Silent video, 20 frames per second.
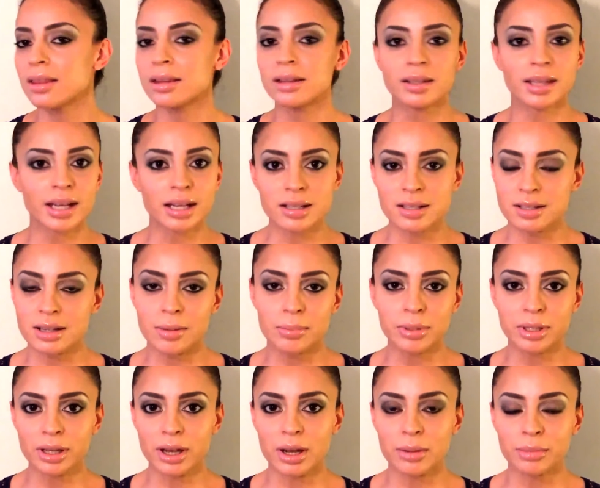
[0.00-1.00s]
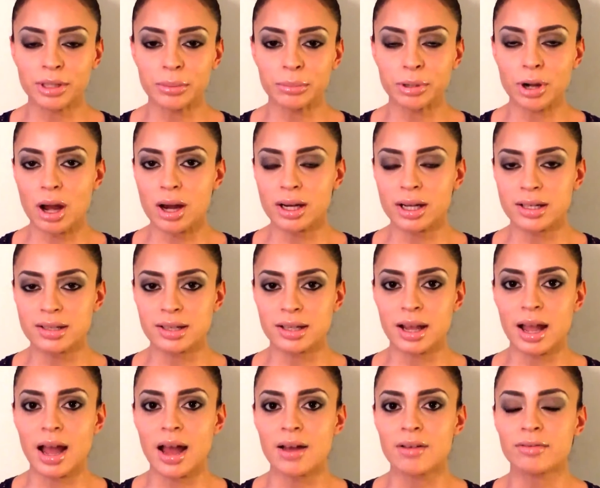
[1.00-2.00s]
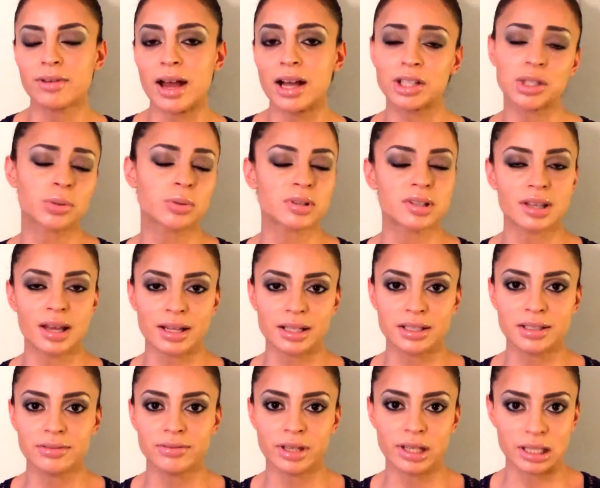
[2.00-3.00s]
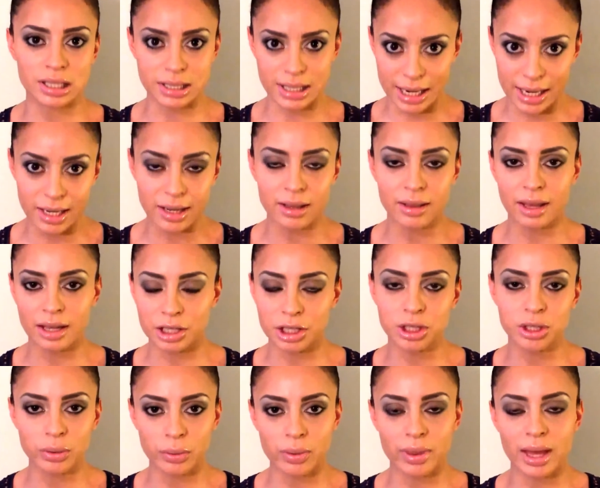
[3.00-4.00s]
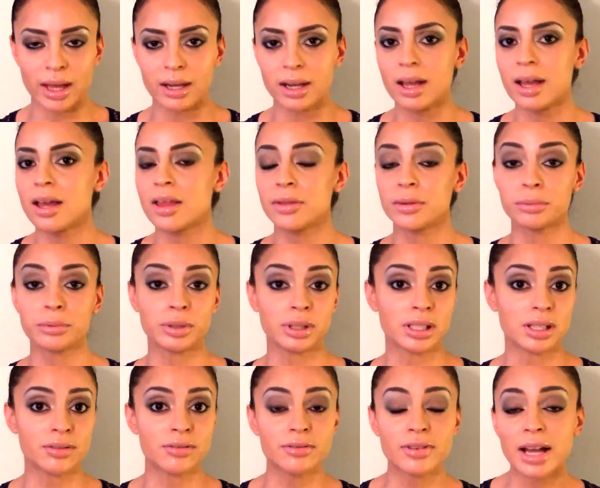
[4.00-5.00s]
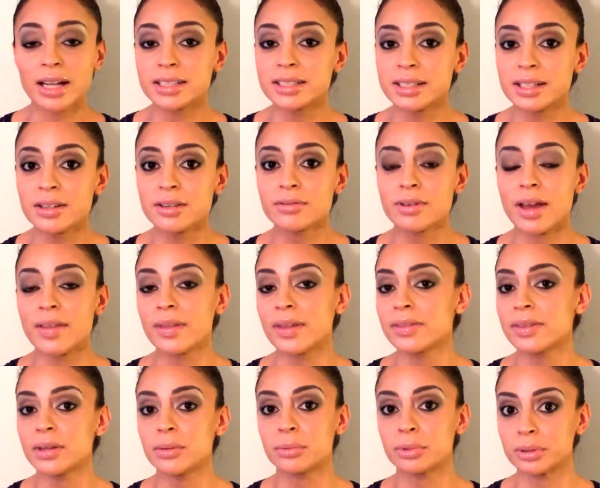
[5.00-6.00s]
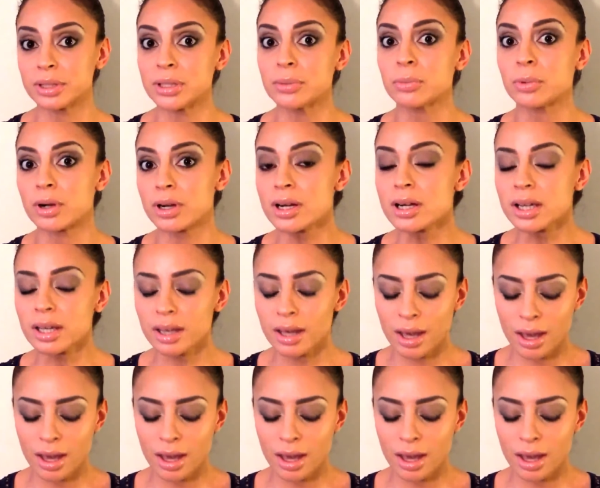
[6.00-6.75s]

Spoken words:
latest up-and-coming products that have actual scientific data that show that they're really effective and that they really work.